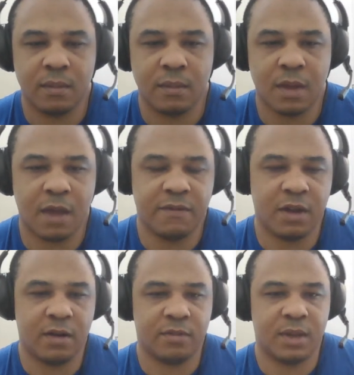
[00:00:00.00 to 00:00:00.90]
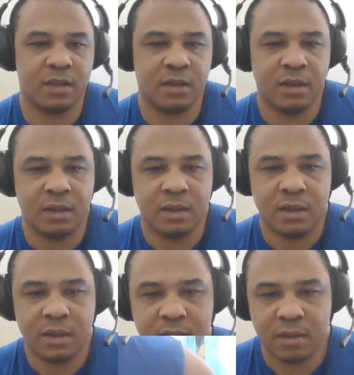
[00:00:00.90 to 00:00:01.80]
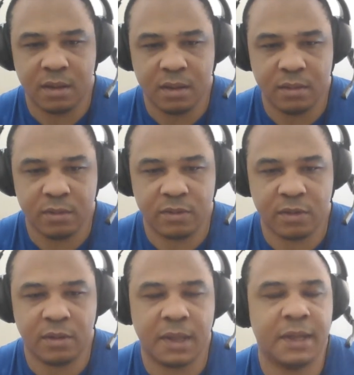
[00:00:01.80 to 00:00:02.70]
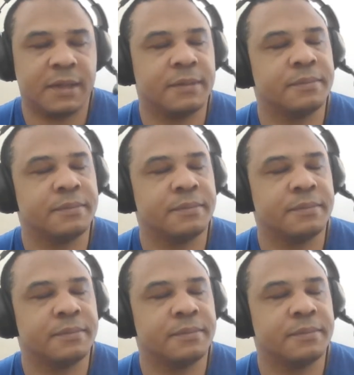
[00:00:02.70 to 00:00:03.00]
I figured as much. Oh, so like